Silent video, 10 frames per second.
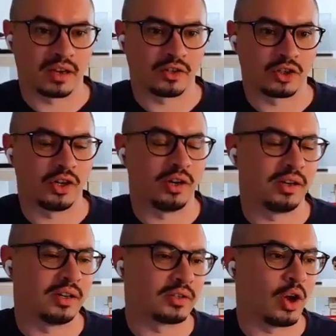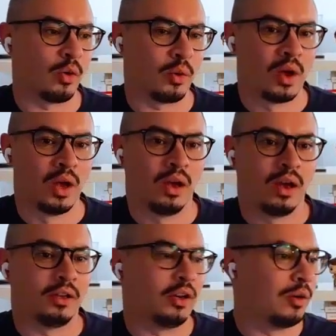get concerned is,
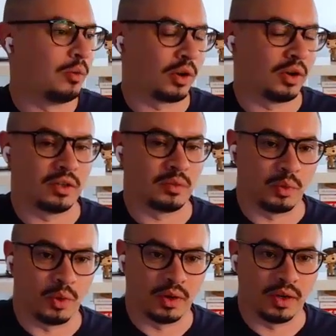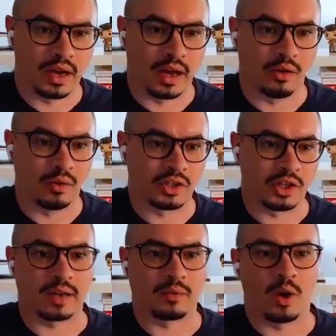we're going to deploy, I don't know, a
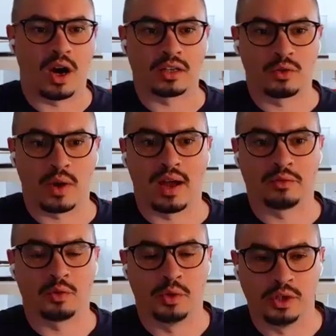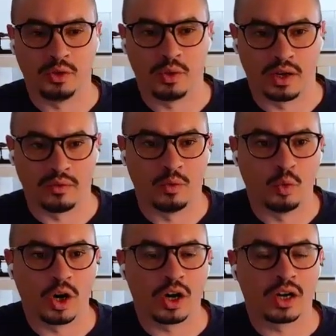chatbot. Do I have to redo all of the
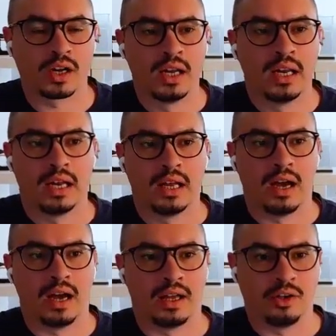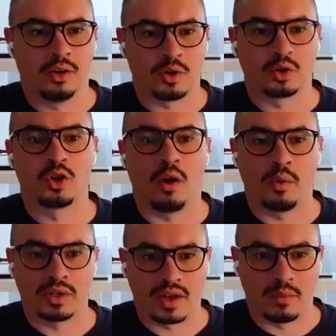work? There's
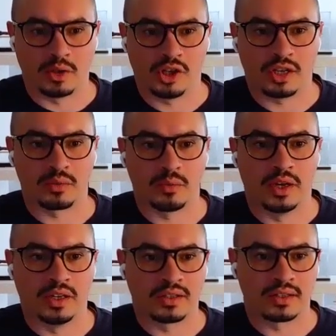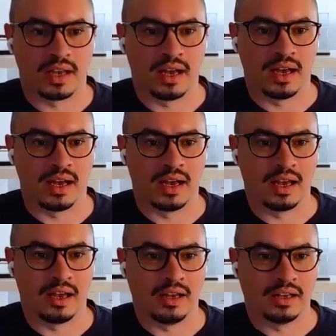always some adjustments.
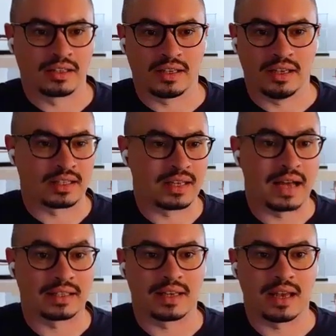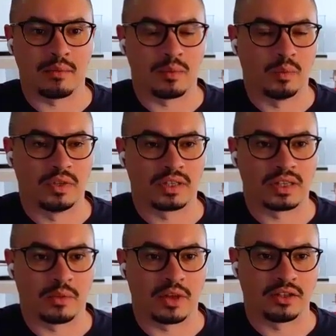It's not the
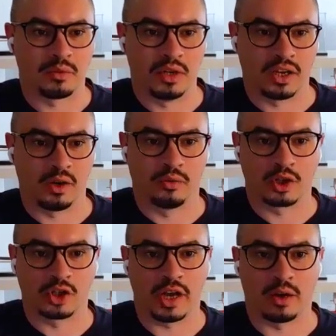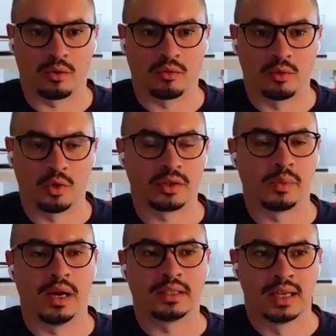same thing to communicate over chat or voice,
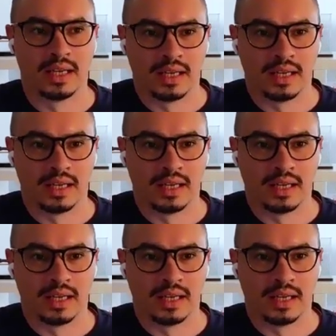but